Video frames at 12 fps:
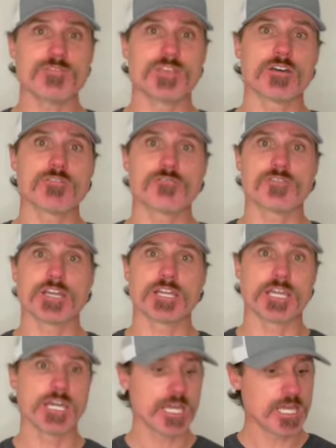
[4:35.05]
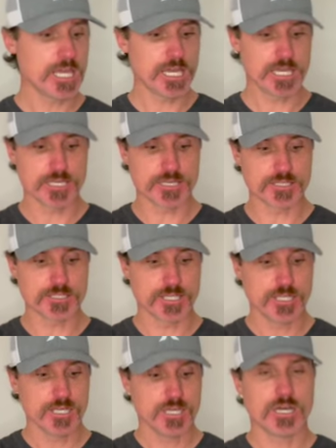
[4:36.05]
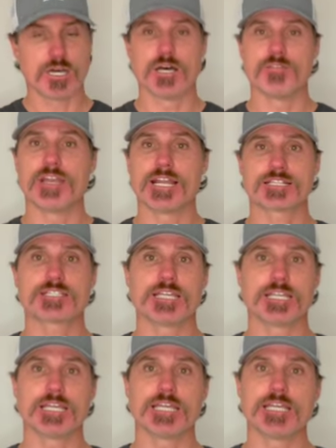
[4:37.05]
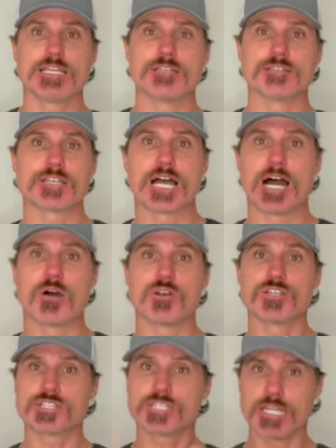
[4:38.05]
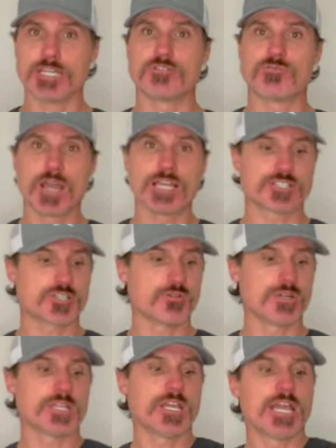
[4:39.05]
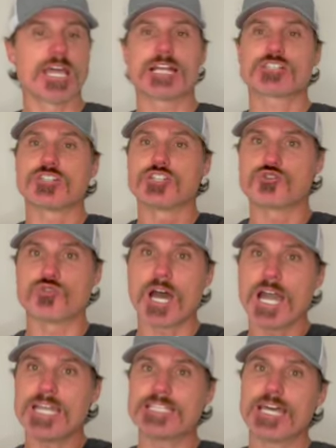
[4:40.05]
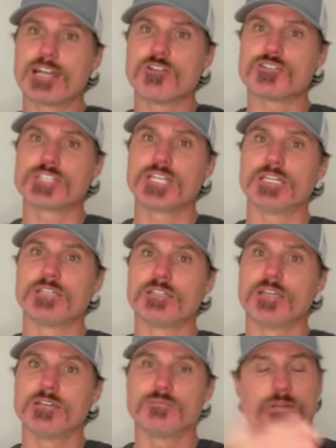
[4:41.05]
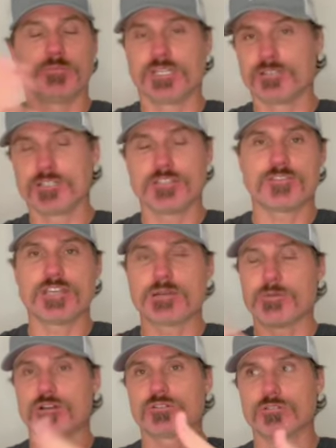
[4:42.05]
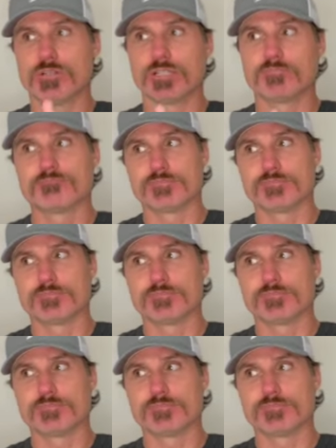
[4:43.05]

The other thing is, the next thing is our skin, right? So it actually dries out our skin. I mean, you think about chlorine.